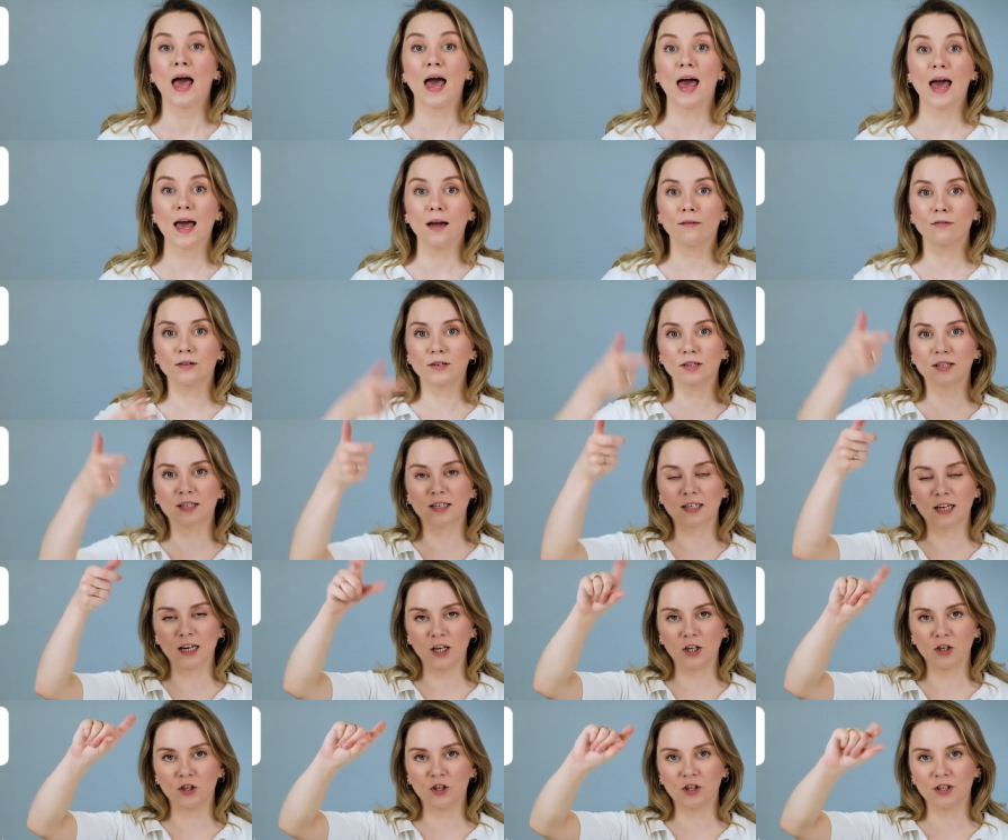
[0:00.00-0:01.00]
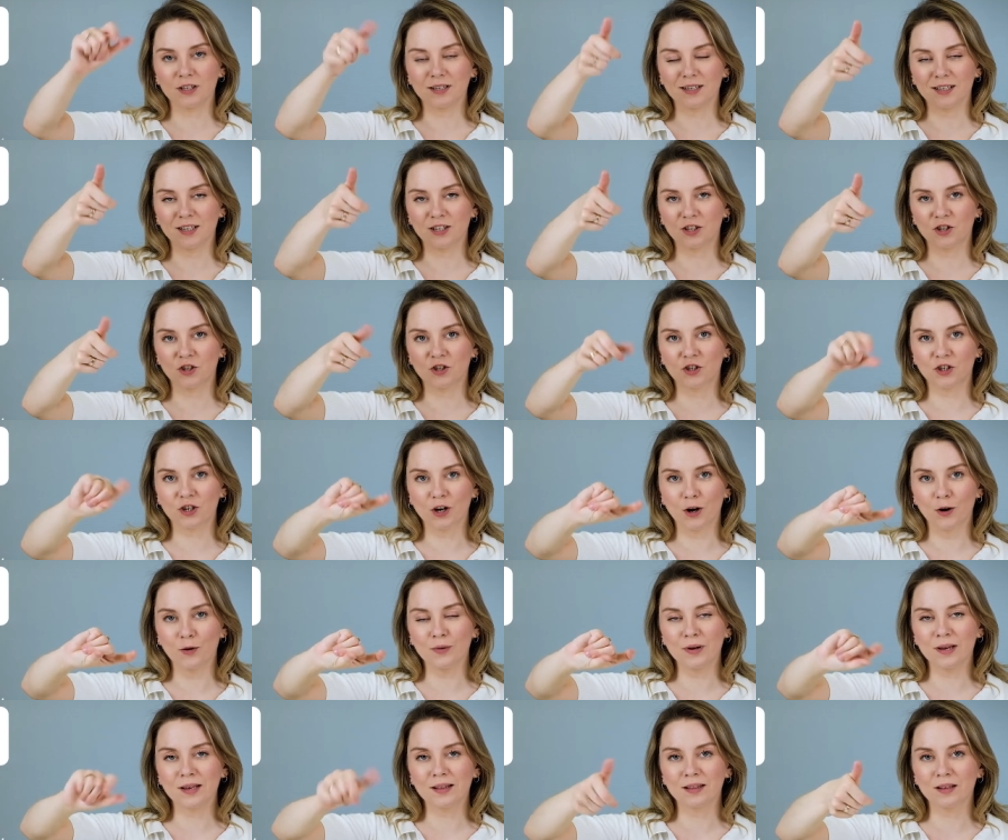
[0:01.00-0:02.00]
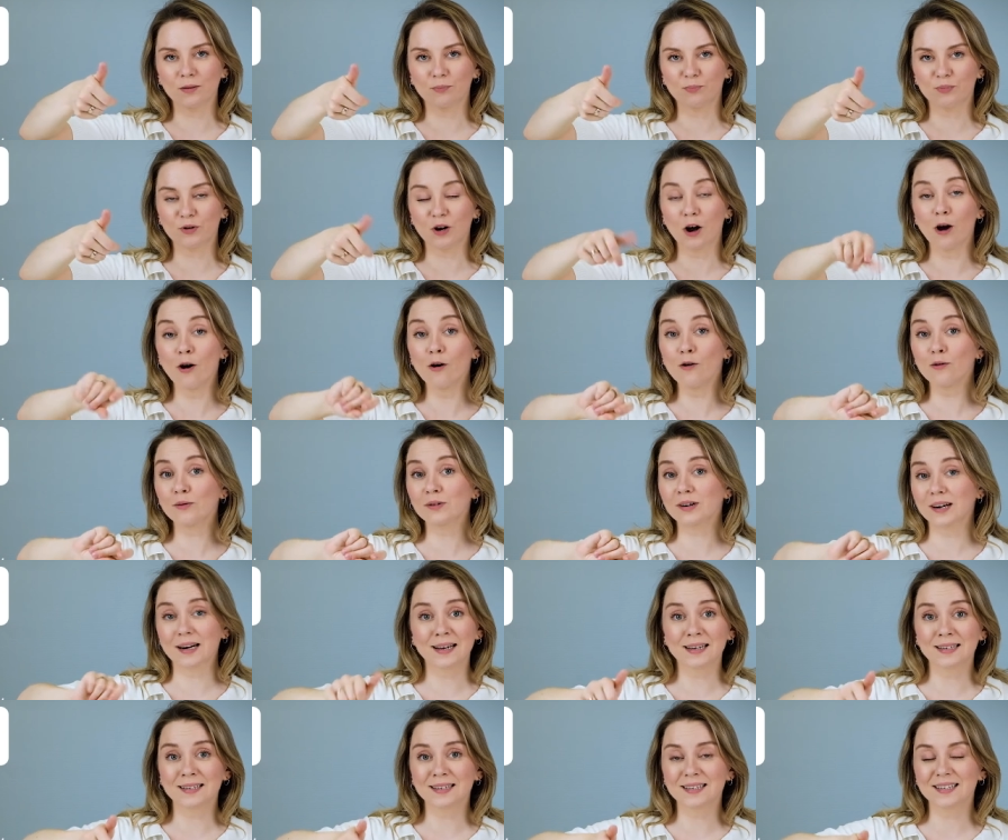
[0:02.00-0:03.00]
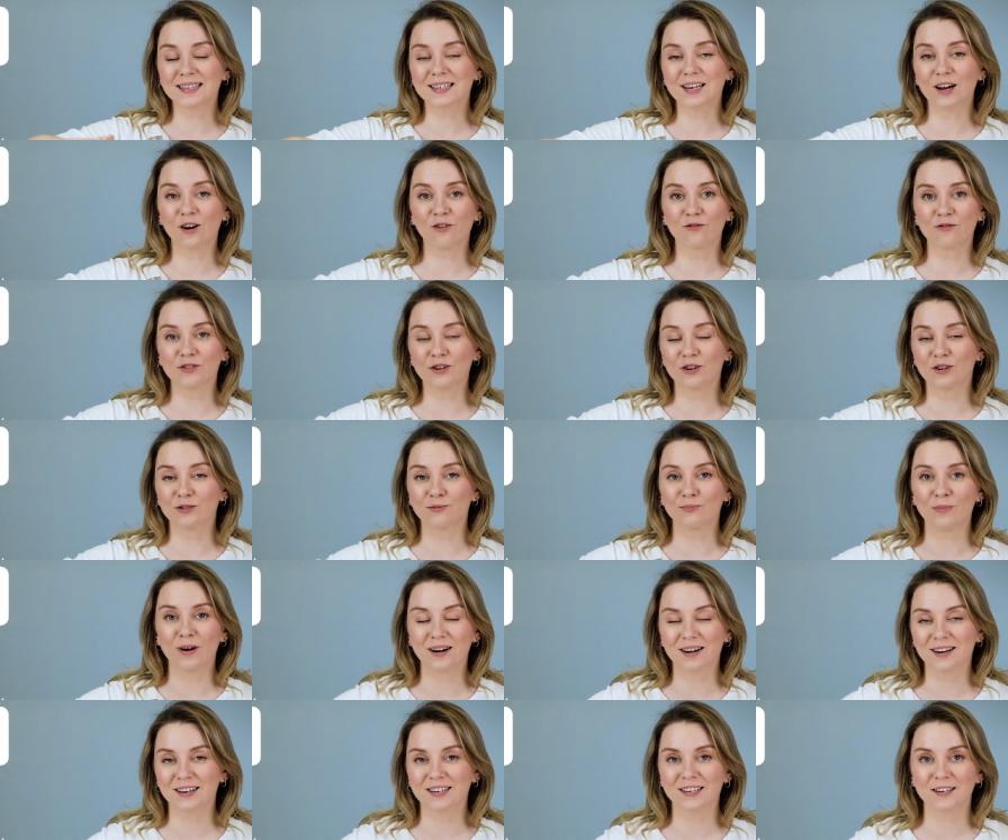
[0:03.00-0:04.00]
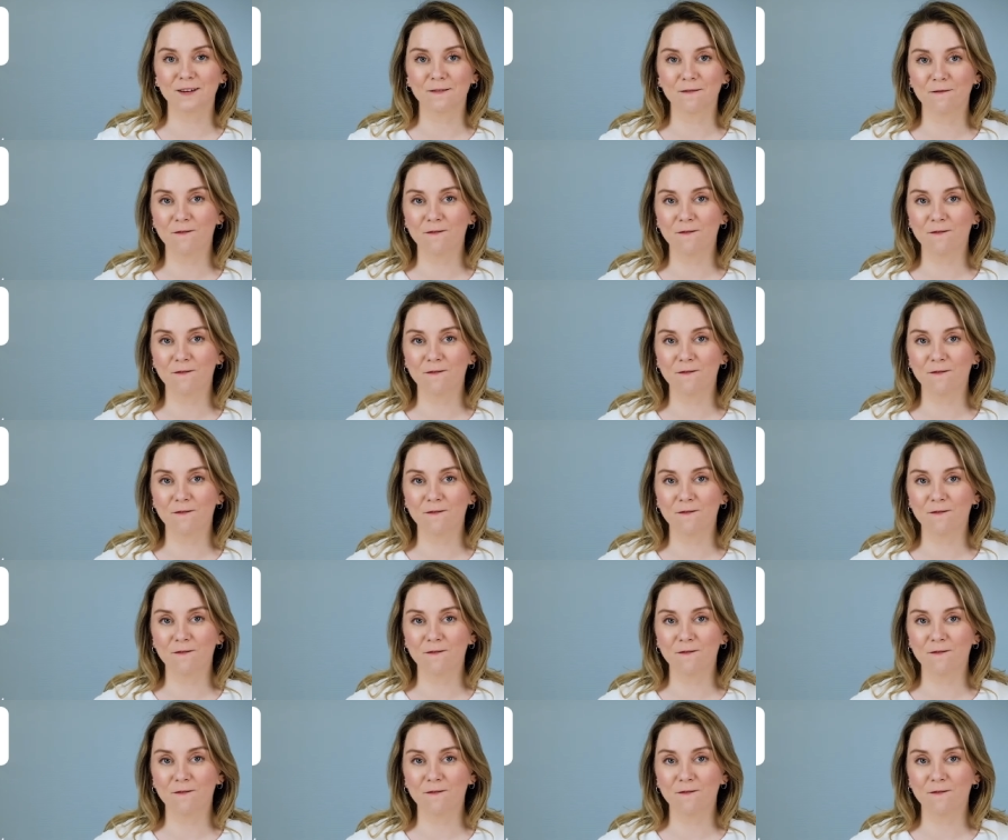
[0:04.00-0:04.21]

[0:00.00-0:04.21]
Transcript: Every stage is showing the progress of your marketing